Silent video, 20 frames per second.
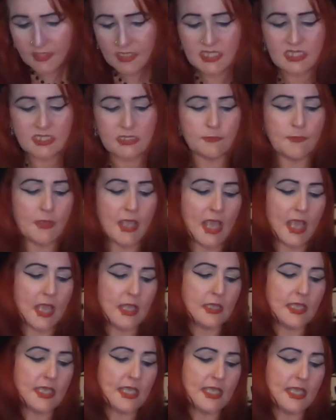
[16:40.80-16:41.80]
The
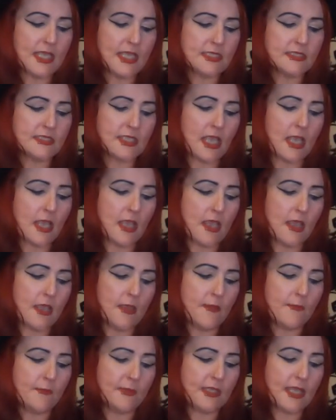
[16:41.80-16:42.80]
smell is
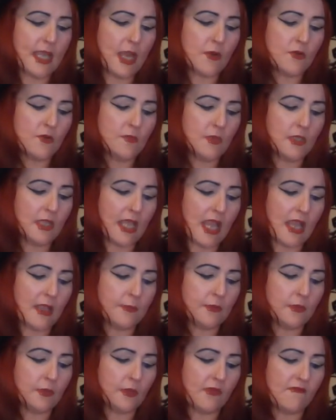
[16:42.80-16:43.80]
caramel,
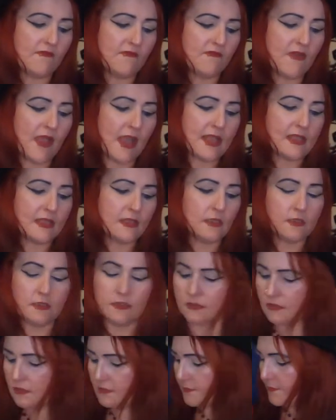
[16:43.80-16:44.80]
apple and
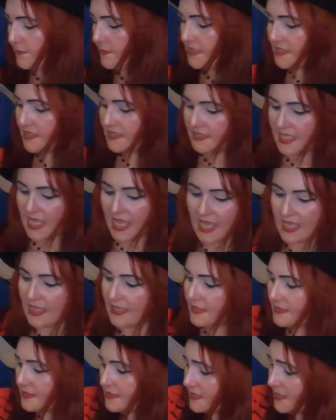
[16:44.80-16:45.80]
violet
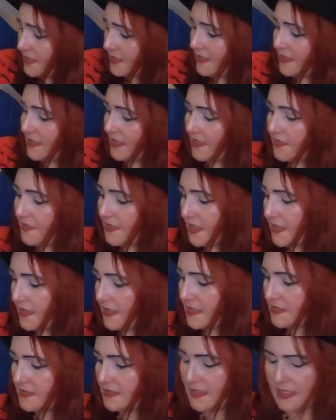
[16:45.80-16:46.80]
scent. I think
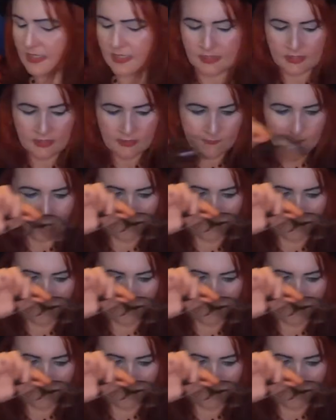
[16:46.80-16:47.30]
that says.